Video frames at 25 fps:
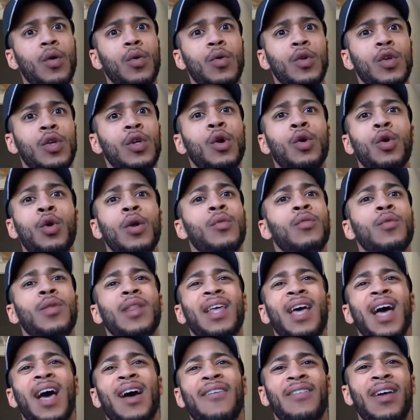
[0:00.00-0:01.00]
you don't even really
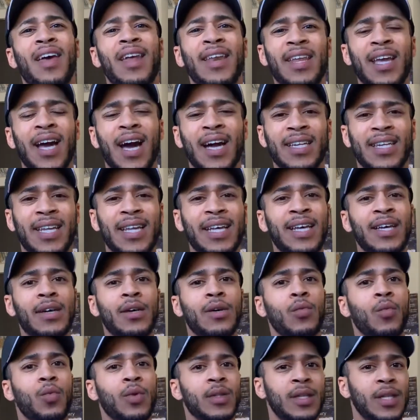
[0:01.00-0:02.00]
have any idea
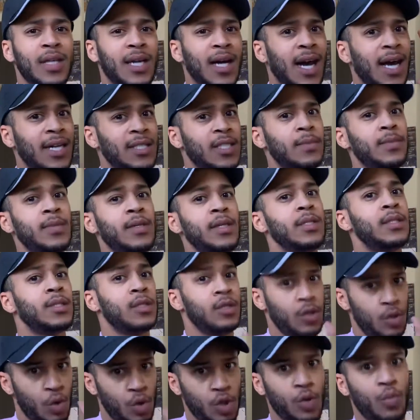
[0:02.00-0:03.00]
what the concept is,
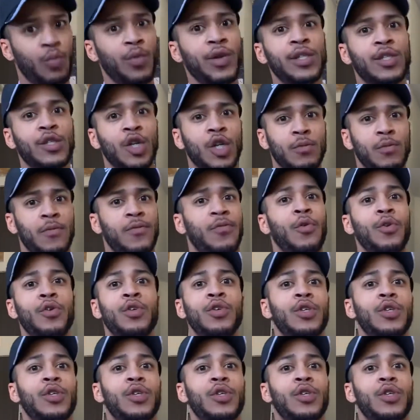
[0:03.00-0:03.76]
do some research before you